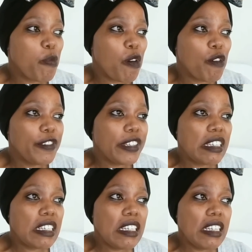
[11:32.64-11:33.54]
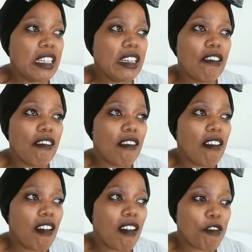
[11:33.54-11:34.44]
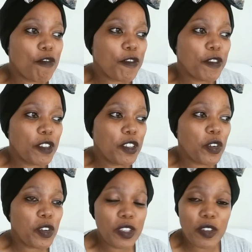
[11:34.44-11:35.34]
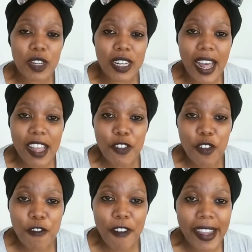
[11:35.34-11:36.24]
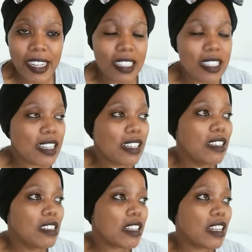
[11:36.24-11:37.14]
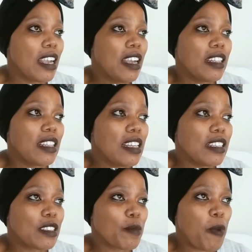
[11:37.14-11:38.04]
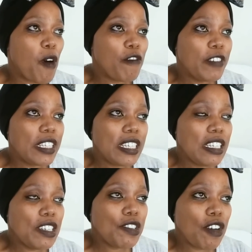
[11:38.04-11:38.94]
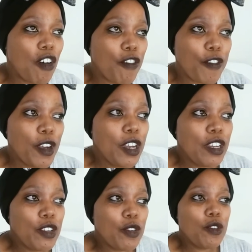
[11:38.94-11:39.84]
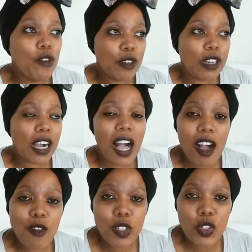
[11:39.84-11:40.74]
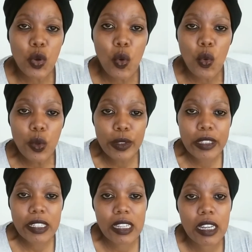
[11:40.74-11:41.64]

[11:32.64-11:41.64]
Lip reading: poverty of your life, your finances, there's poverty of your household,